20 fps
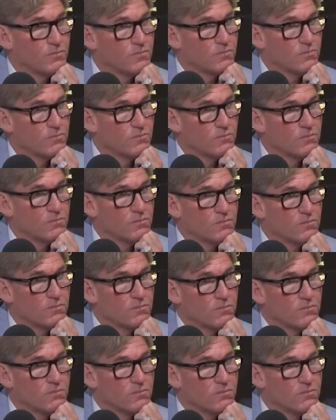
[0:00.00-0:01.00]

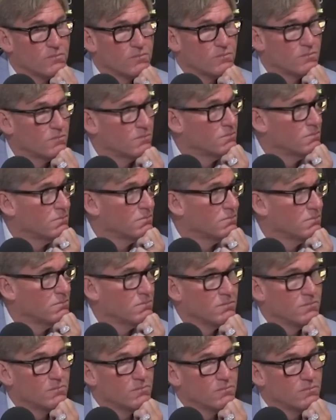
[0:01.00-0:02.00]

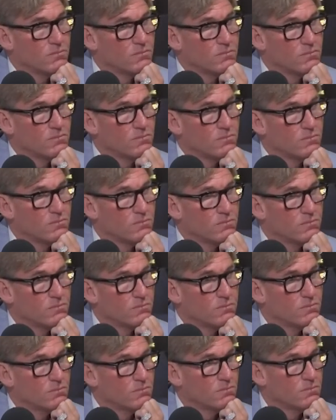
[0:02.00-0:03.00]

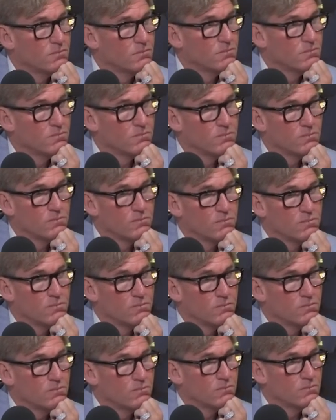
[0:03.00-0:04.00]

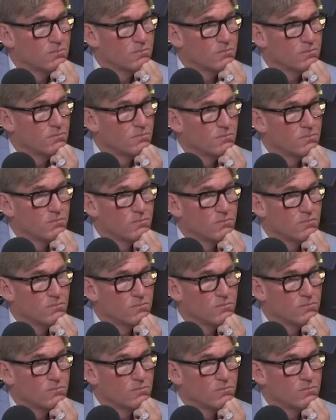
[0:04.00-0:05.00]

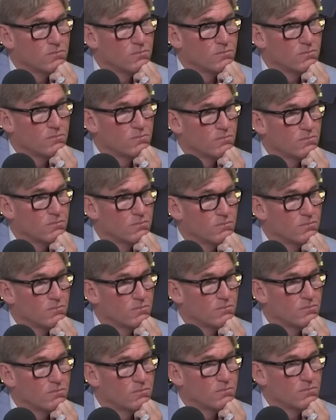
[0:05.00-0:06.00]

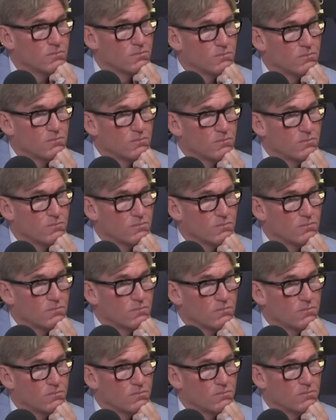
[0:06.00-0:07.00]

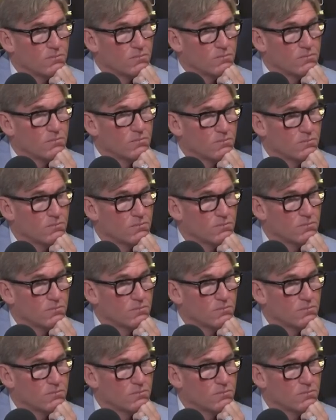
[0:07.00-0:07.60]
(silent)